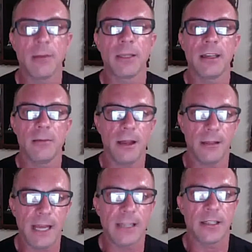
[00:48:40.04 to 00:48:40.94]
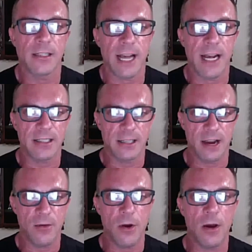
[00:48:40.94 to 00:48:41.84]
be able to get my legs the size
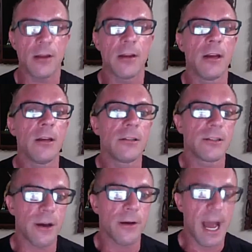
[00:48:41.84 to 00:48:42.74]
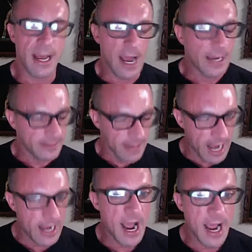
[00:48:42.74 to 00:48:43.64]
that I want. So I
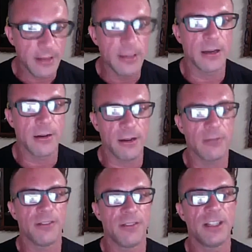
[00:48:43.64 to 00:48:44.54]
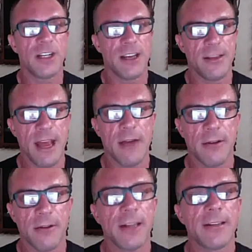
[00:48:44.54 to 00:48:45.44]
highly agree with Vijay on that
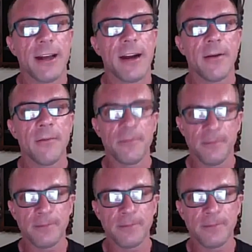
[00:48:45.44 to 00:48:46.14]
one right there.